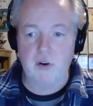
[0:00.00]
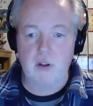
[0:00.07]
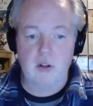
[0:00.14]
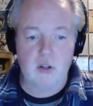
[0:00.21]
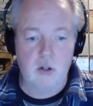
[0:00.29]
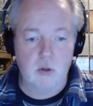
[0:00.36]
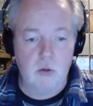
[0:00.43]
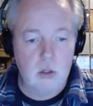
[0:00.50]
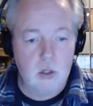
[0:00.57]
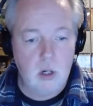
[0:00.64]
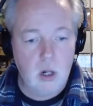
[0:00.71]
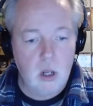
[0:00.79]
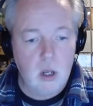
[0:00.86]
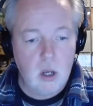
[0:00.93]
further ado,
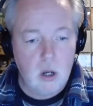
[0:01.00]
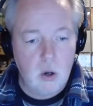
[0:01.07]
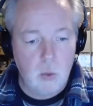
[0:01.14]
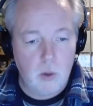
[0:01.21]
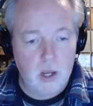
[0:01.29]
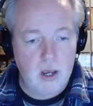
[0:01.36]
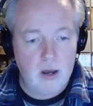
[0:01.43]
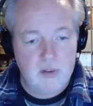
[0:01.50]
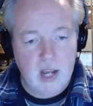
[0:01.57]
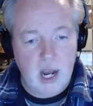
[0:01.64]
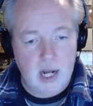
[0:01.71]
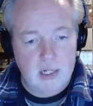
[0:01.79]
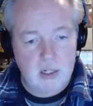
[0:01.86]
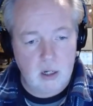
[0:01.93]
we have
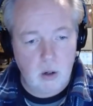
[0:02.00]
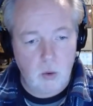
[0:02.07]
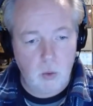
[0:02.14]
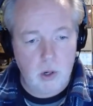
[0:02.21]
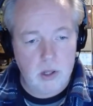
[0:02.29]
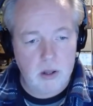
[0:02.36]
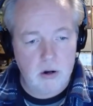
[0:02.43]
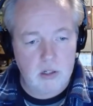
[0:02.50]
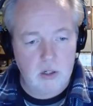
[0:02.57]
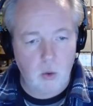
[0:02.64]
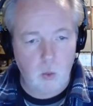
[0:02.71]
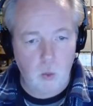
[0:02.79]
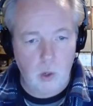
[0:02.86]
got where there's a